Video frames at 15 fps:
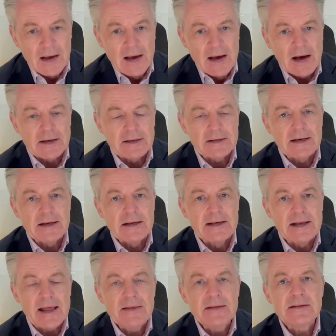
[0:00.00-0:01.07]
And
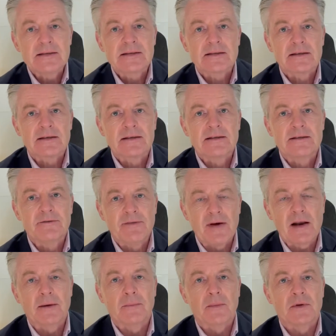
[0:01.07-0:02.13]
lens
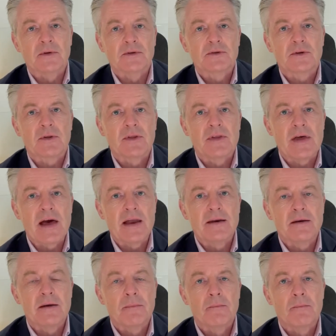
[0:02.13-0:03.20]
development
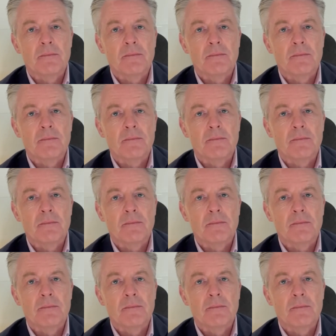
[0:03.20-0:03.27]
then